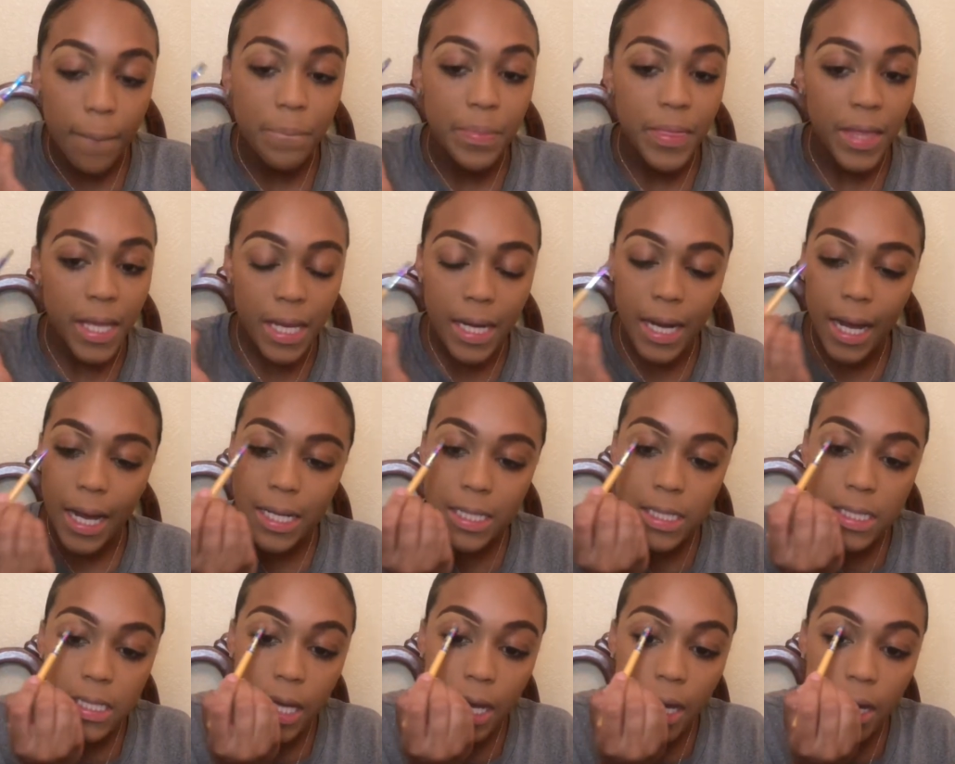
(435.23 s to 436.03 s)
Then I
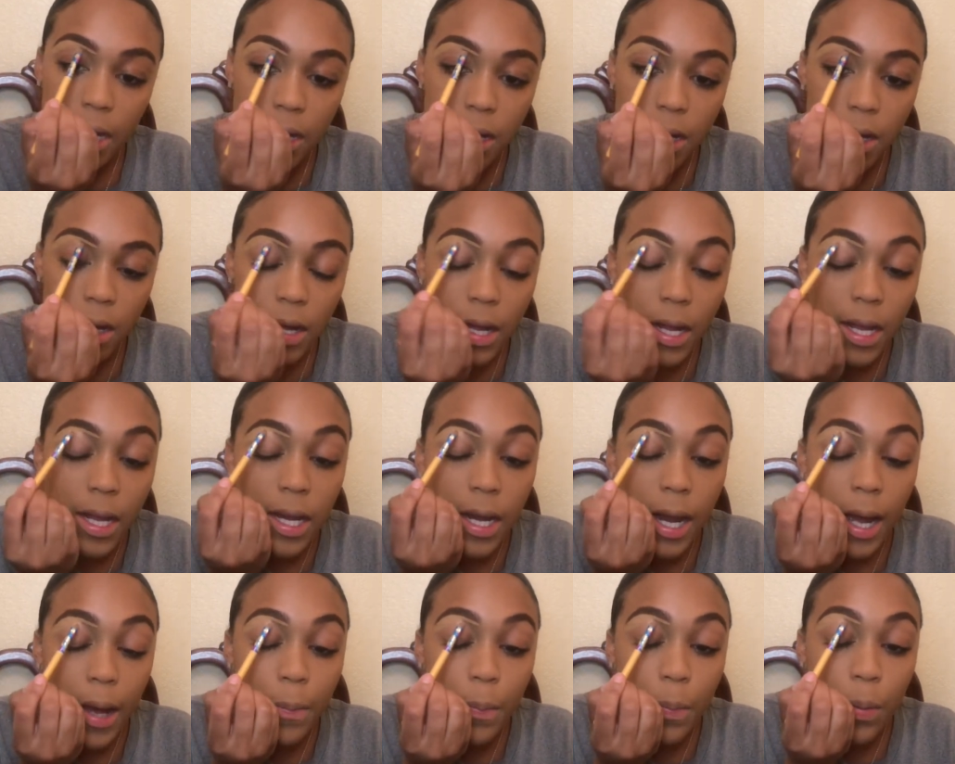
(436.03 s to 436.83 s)
take
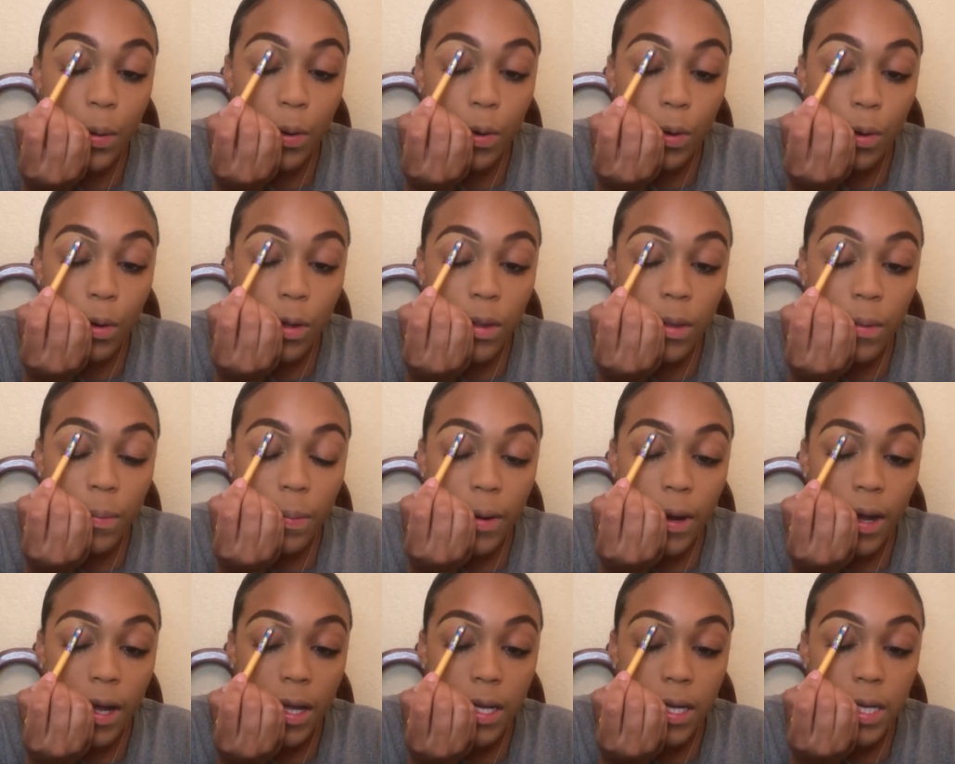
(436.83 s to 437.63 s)
and I pull the
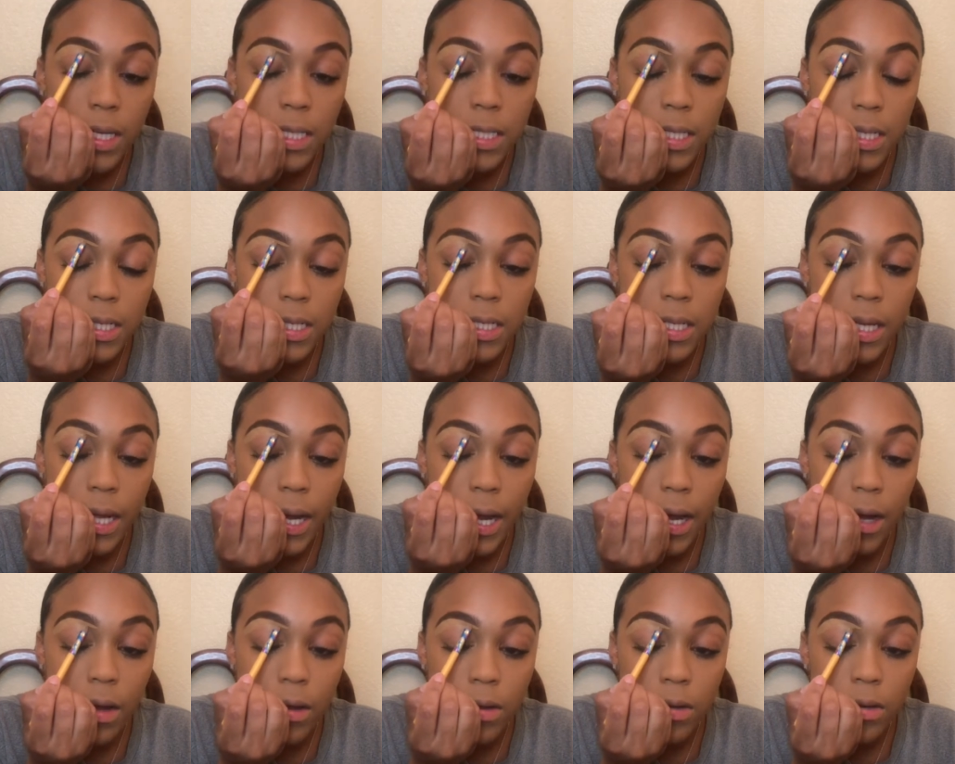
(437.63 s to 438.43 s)
product
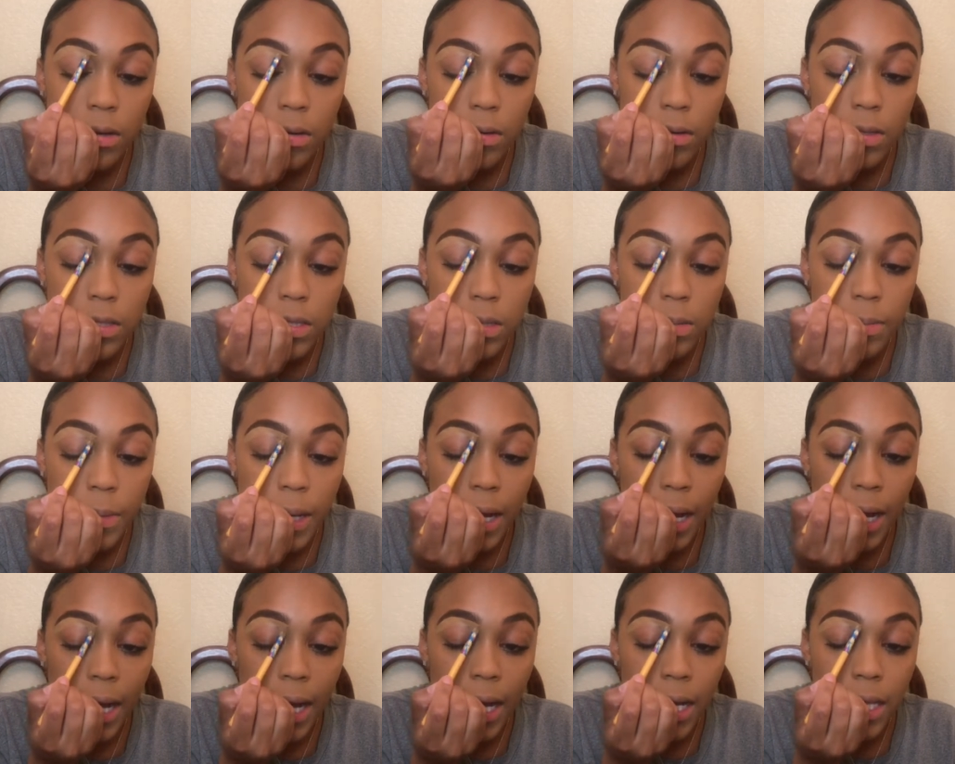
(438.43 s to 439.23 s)
down onto
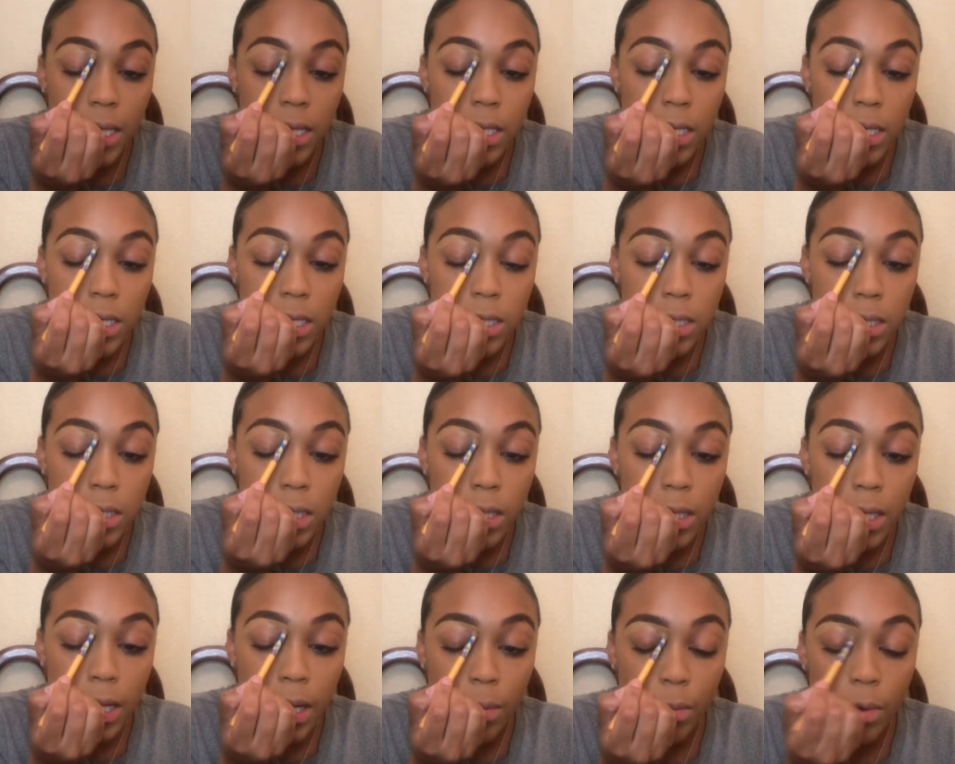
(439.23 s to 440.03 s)
my eyelid
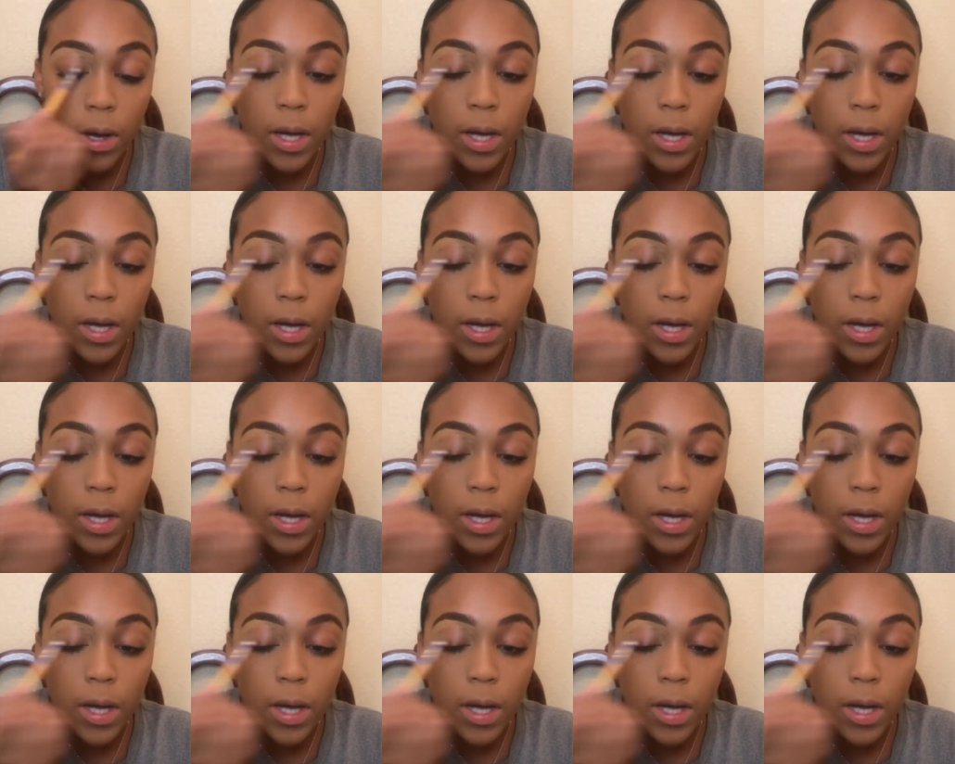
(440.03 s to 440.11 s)
so that,